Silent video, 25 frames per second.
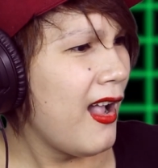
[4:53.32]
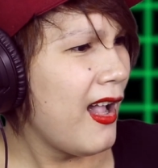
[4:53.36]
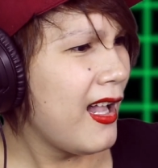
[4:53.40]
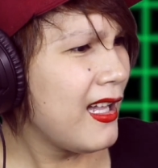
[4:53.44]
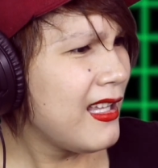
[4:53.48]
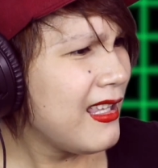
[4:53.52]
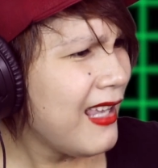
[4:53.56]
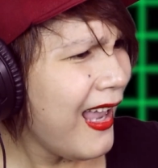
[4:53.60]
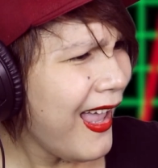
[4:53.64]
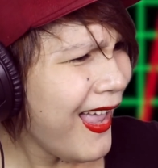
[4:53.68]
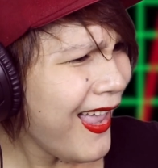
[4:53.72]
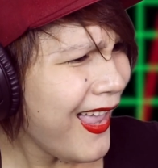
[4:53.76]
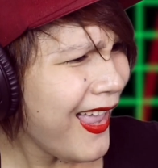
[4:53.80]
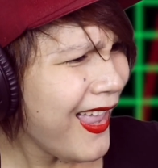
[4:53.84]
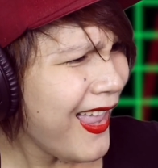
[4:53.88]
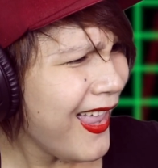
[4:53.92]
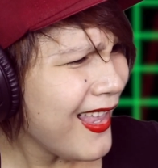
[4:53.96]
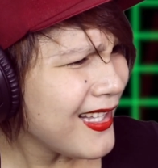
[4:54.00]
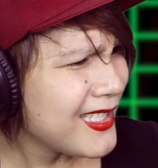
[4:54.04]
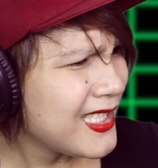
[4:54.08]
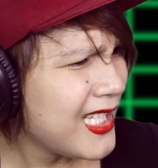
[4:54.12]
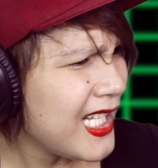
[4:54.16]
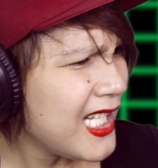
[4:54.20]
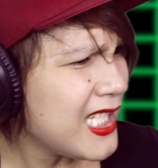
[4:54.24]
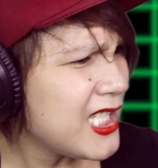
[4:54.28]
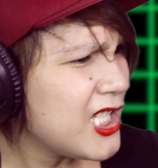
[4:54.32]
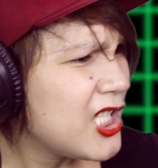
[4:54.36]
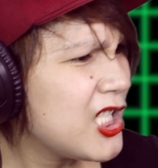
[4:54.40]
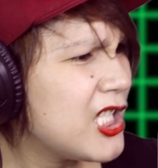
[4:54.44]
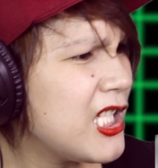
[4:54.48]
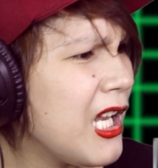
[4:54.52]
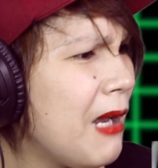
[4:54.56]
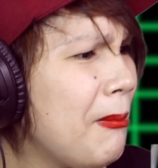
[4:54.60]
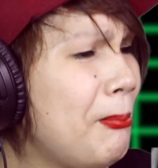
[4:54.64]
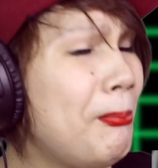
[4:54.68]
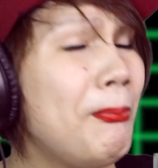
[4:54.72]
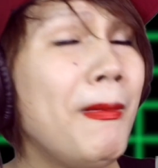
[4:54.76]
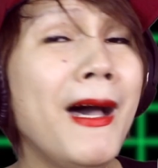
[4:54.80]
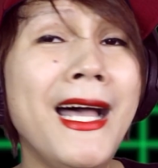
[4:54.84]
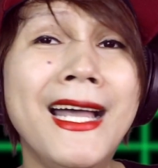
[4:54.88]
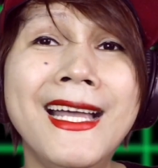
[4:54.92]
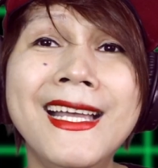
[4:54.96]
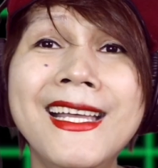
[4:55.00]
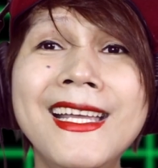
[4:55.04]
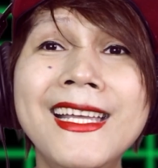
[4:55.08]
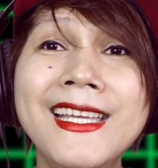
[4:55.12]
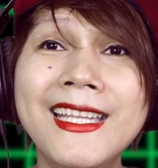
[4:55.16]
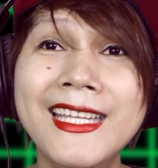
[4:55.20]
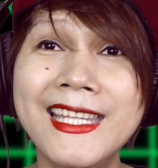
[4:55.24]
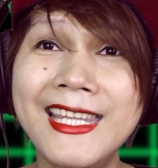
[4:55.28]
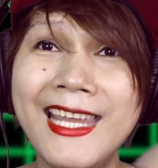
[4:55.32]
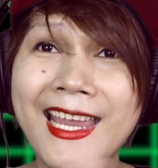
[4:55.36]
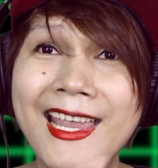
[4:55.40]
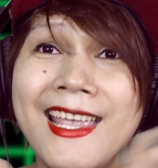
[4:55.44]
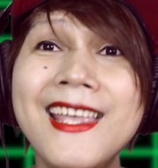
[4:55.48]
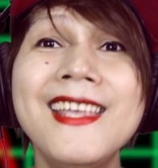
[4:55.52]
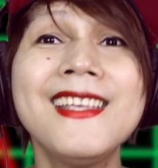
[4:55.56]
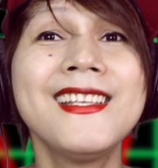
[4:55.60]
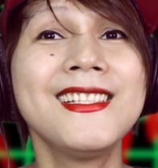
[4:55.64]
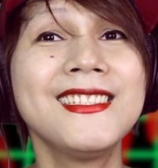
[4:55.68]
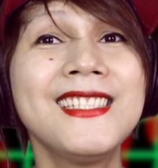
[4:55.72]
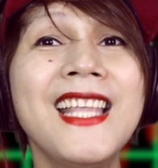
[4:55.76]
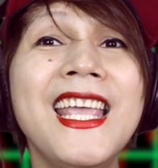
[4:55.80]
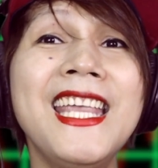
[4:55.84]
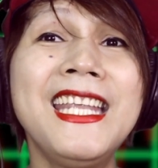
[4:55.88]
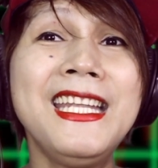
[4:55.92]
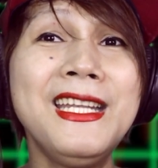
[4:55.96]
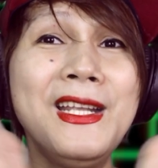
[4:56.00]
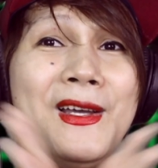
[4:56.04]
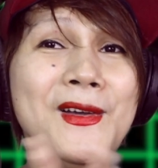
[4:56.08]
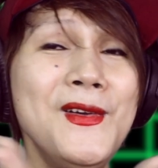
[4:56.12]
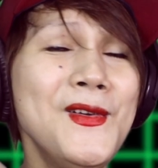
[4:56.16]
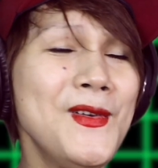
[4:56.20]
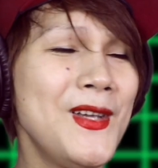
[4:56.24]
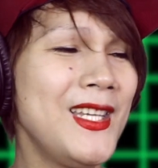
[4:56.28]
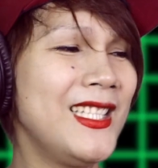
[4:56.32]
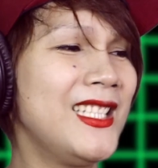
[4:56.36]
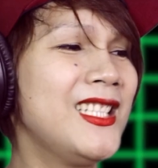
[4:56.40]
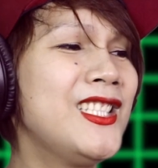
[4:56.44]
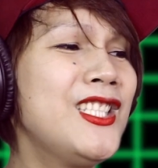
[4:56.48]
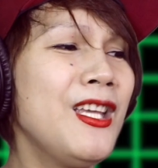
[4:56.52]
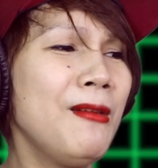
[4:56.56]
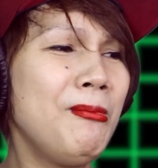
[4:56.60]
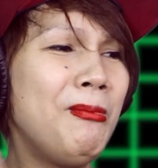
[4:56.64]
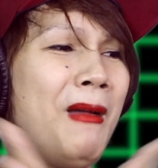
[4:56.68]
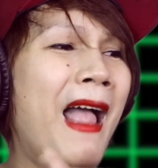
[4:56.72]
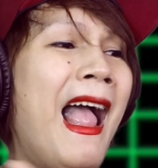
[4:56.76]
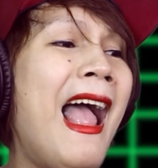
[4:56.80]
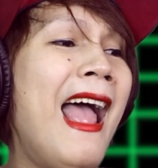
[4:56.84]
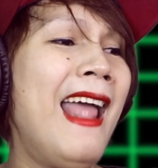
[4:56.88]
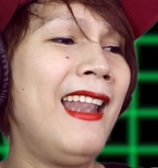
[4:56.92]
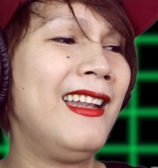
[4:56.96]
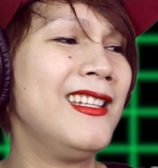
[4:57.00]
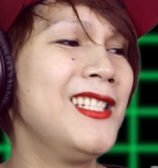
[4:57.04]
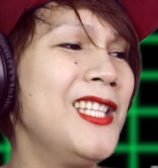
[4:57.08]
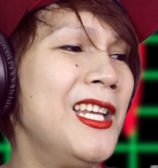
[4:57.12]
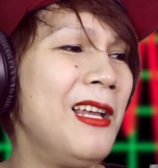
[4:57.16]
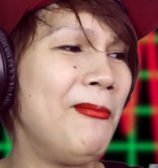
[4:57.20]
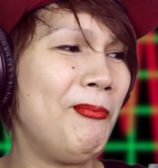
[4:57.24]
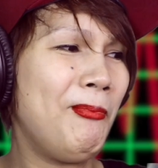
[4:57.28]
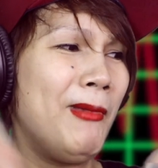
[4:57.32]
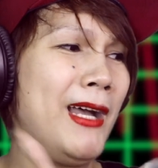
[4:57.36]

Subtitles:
Yes, it's Japan. Yes, I know it's Japan.